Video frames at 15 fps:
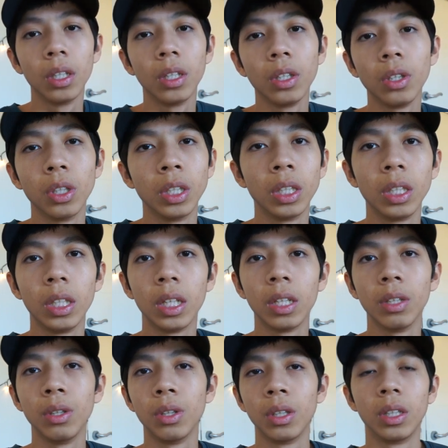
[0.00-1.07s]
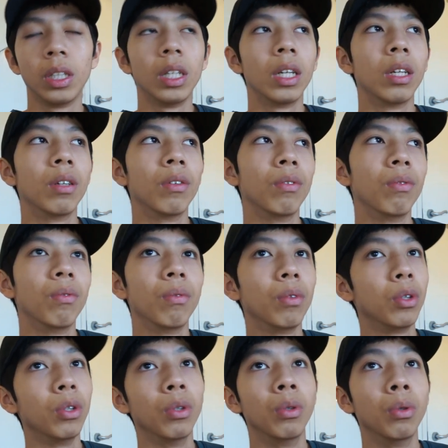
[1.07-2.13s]
just tell yourself
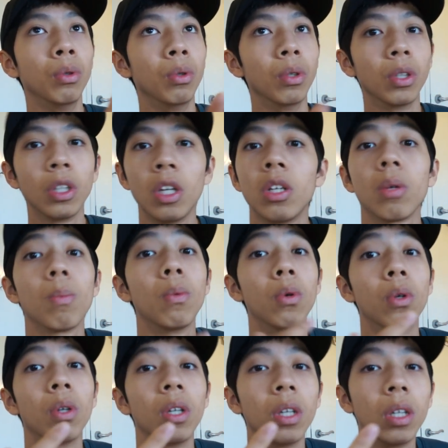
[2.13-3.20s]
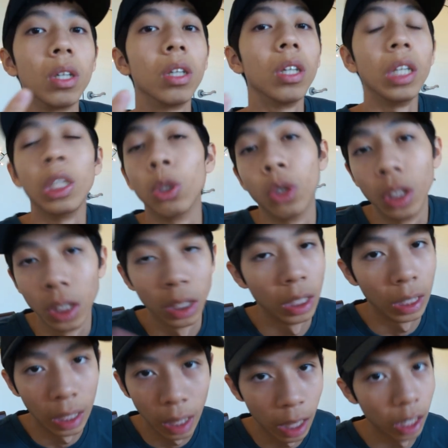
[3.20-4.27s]
to talk more
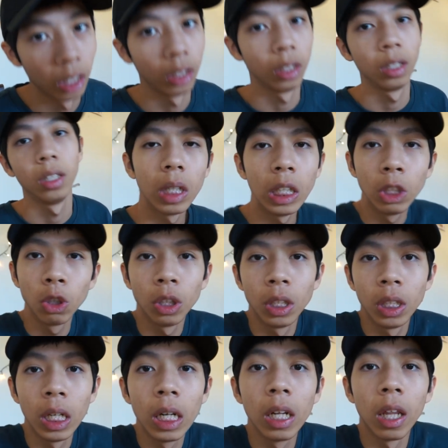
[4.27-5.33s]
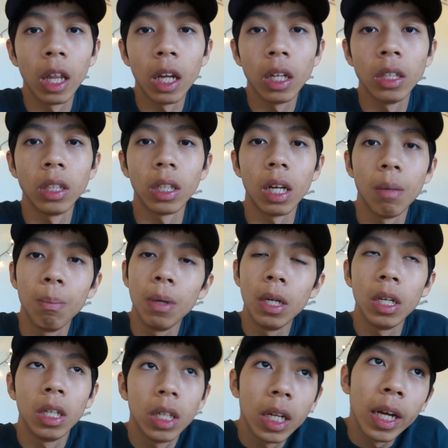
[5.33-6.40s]
interesting things. Interesting things can be
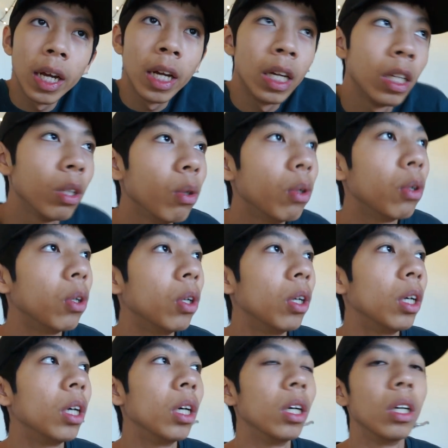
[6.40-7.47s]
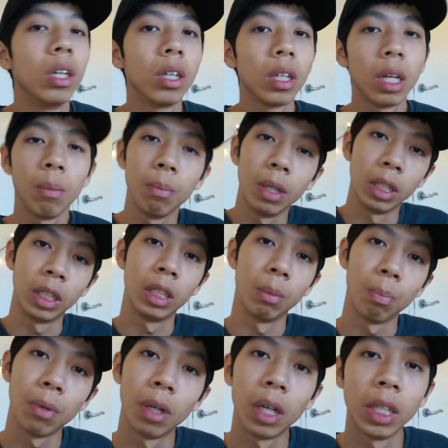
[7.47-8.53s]
a date or can be a
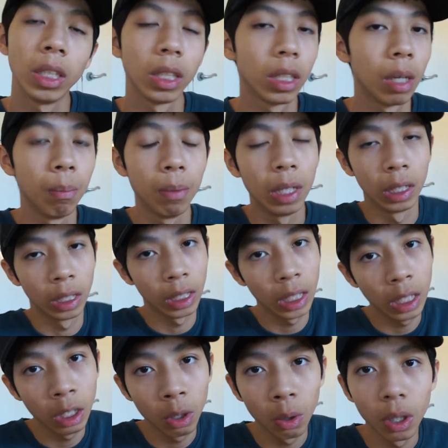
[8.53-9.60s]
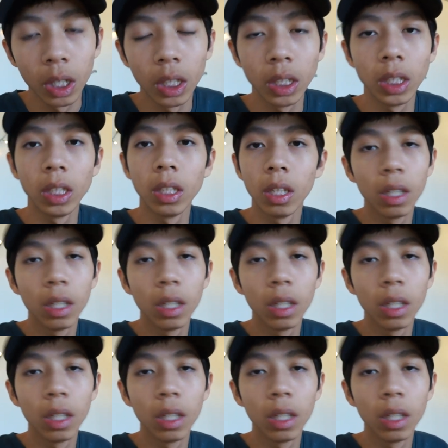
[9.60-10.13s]
surprise, can be a secret,